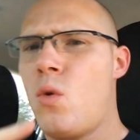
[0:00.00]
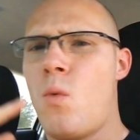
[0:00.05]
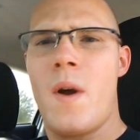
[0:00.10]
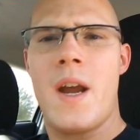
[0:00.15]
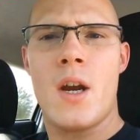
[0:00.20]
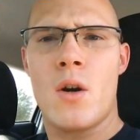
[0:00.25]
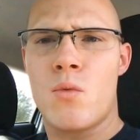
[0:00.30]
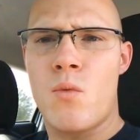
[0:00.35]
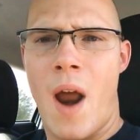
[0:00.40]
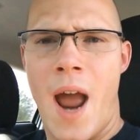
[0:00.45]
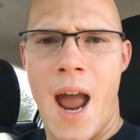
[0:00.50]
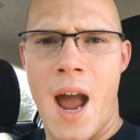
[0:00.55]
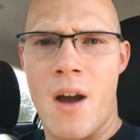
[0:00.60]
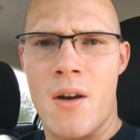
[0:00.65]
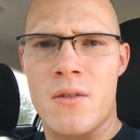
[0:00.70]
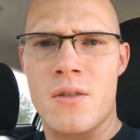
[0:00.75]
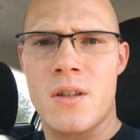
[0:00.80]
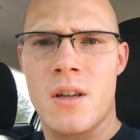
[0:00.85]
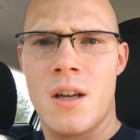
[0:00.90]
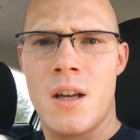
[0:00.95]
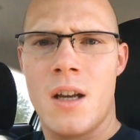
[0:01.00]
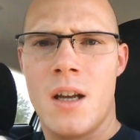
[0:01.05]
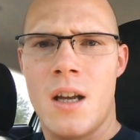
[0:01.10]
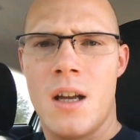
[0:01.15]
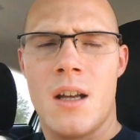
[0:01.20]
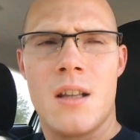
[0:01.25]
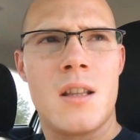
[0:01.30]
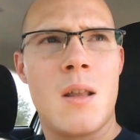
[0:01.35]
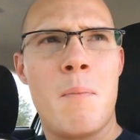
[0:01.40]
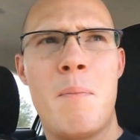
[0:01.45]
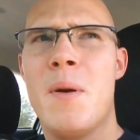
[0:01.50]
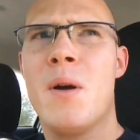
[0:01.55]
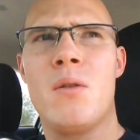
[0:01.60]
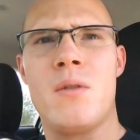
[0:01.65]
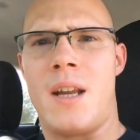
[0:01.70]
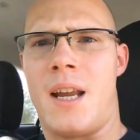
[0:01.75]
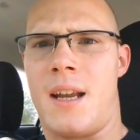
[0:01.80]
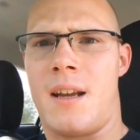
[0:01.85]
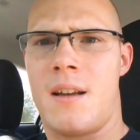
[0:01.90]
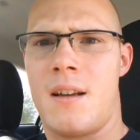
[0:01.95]
the way around the
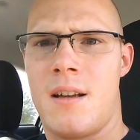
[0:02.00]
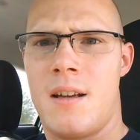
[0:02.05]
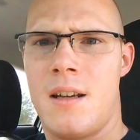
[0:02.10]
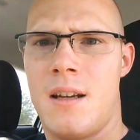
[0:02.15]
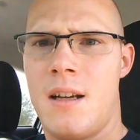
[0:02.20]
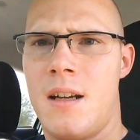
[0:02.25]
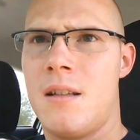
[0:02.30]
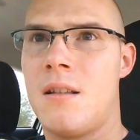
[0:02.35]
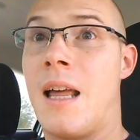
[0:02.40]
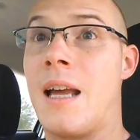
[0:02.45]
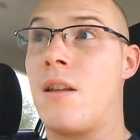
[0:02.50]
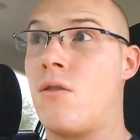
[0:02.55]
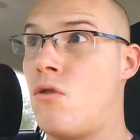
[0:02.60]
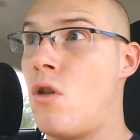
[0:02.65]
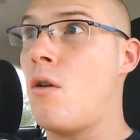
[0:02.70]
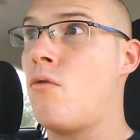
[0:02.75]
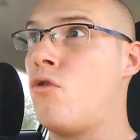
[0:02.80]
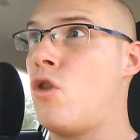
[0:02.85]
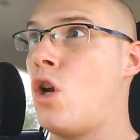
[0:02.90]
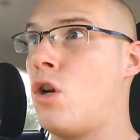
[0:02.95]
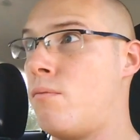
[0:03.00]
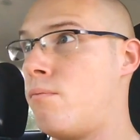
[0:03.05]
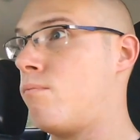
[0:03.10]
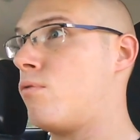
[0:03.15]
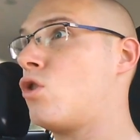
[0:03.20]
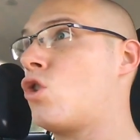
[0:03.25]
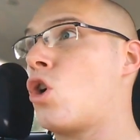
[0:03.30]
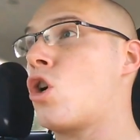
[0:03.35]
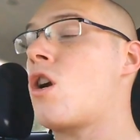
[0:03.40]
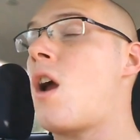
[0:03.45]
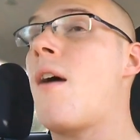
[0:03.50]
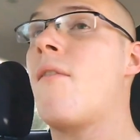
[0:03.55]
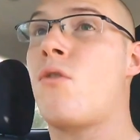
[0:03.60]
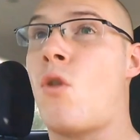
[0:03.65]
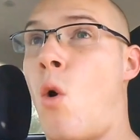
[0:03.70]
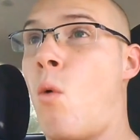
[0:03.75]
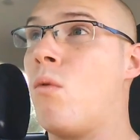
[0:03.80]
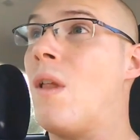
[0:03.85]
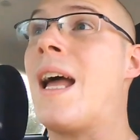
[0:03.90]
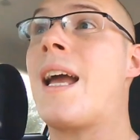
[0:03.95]
building, like the the circum
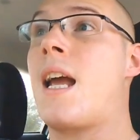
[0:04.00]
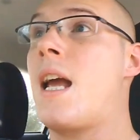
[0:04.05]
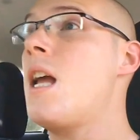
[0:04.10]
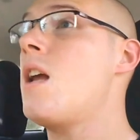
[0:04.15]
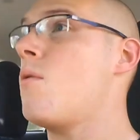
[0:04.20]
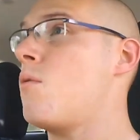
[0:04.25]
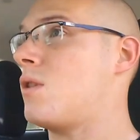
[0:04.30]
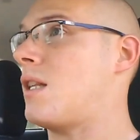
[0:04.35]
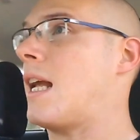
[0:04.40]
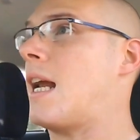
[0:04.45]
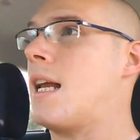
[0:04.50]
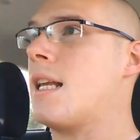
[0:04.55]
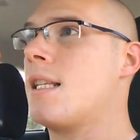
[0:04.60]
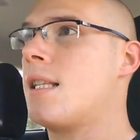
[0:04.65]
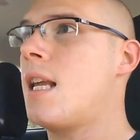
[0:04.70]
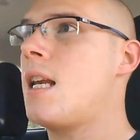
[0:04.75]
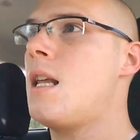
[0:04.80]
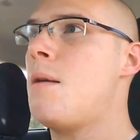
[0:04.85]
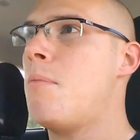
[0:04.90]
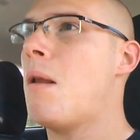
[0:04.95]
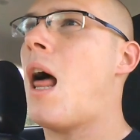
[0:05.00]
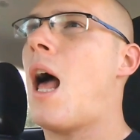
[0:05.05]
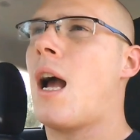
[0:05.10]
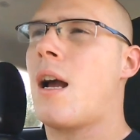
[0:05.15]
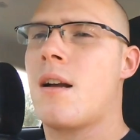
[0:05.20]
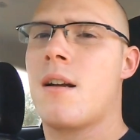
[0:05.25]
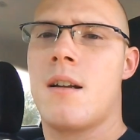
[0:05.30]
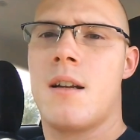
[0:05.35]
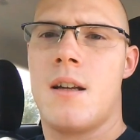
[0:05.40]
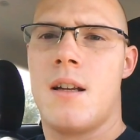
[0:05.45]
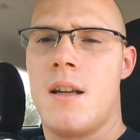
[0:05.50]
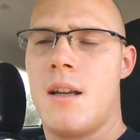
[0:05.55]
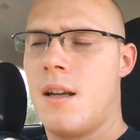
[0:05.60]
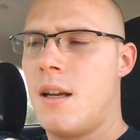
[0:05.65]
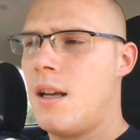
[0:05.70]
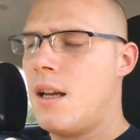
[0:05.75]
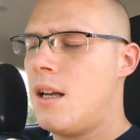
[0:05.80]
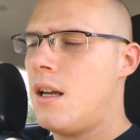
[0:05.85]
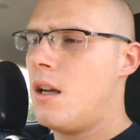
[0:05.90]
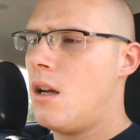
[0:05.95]
like it was like a city block.
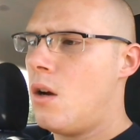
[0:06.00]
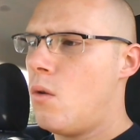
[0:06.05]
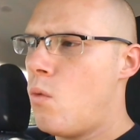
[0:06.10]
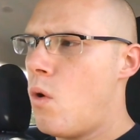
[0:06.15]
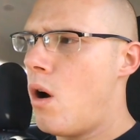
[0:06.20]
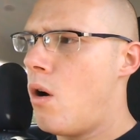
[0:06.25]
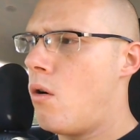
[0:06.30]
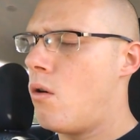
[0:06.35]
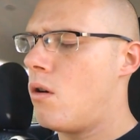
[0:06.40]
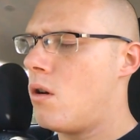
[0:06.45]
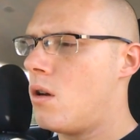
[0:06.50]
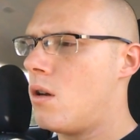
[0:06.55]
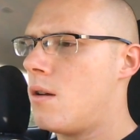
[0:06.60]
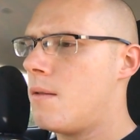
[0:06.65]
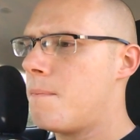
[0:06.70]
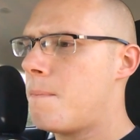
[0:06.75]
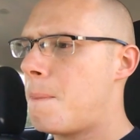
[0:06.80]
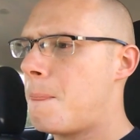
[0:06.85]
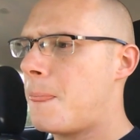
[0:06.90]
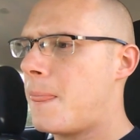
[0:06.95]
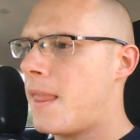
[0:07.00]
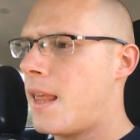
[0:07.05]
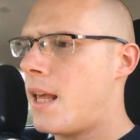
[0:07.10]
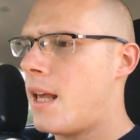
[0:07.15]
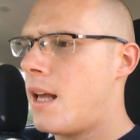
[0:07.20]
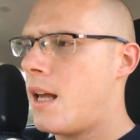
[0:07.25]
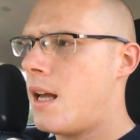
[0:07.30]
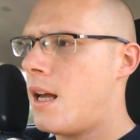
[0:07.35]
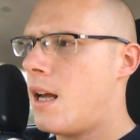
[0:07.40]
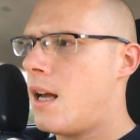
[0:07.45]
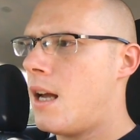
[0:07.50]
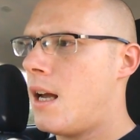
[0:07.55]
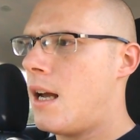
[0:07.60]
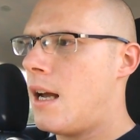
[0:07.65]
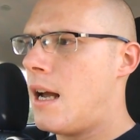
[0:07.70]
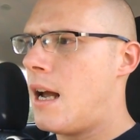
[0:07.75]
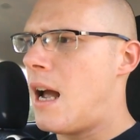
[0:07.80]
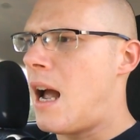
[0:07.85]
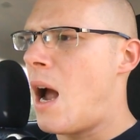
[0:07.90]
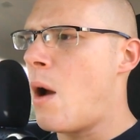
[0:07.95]
Well,
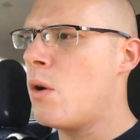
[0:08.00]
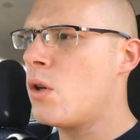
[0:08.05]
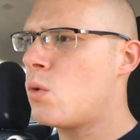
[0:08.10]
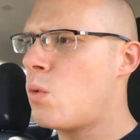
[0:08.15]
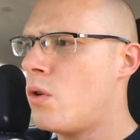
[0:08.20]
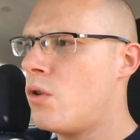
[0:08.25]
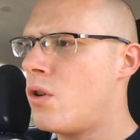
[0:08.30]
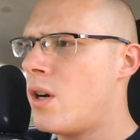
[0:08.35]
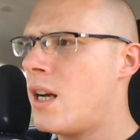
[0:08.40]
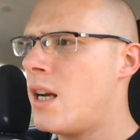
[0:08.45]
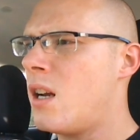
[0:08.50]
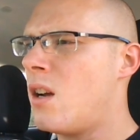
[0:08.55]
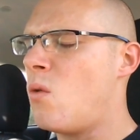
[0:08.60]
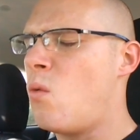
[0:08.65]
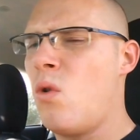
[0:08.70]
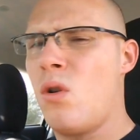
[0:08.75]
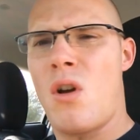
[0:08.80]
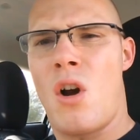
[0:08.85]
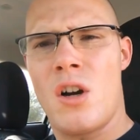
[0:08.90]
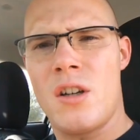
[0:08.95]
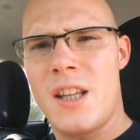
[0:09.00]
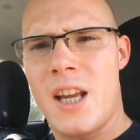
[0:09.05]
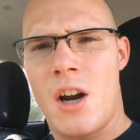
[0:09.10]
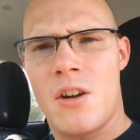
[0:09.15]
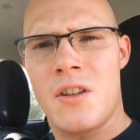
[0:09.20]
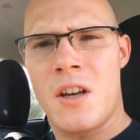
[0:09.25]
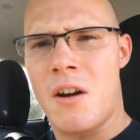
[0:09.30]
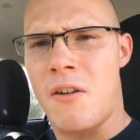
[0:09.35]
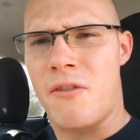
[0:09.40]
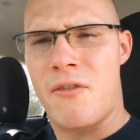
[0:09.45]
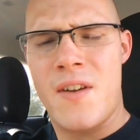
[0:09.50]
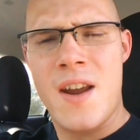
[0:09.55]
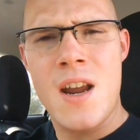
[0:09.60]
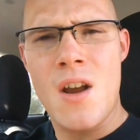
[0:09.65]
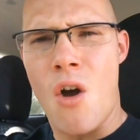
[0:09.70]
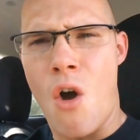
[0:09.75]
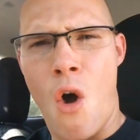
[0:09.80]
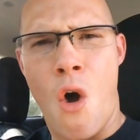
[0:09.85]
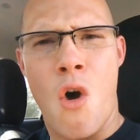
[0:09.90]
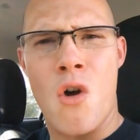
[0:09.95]
I was wondering, aren't they on their
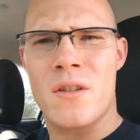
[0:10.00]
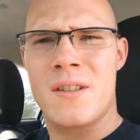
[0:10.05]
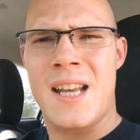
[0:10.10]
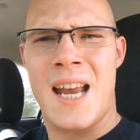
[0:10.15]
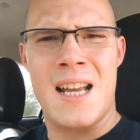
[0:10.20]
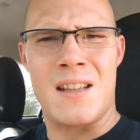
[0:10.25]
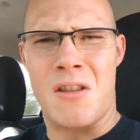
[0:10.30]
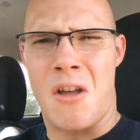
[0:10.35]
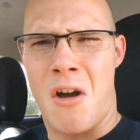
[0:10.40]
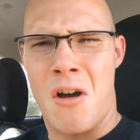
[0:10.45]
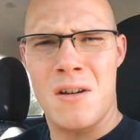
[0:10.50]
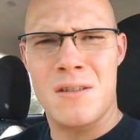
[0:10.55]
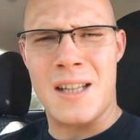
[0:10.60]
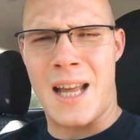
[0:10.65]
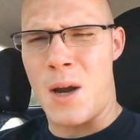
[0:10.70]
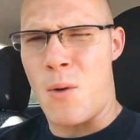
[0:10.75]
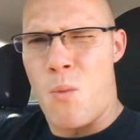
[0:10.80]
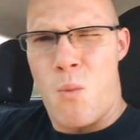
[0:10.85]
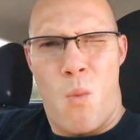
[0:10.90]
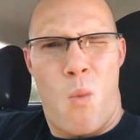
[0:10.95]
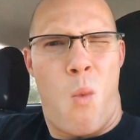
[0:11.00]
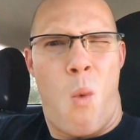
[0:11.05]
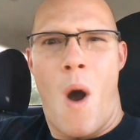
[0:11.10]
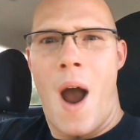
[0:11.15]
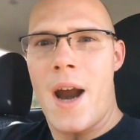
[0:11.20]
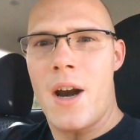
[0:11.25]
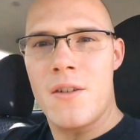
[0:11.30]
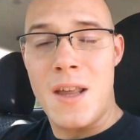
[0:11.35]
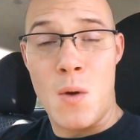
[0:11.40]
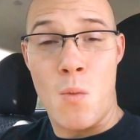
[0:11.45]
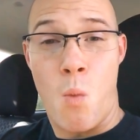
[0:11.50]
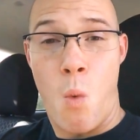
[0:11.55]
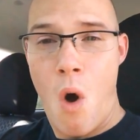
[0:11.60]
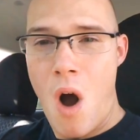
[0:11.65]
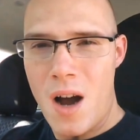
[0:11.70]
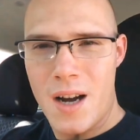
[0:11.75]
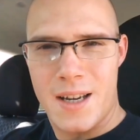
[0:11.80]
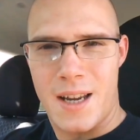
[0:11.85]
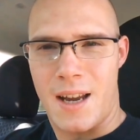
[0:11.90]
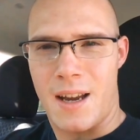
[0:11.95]
feet all day long? Like, why are they
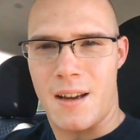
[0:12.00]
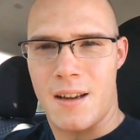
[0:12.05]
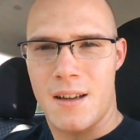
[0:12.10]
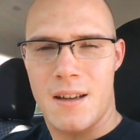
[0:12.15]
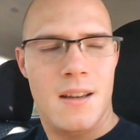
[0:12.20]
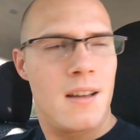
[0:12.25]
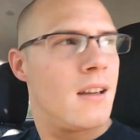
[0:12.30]
walking?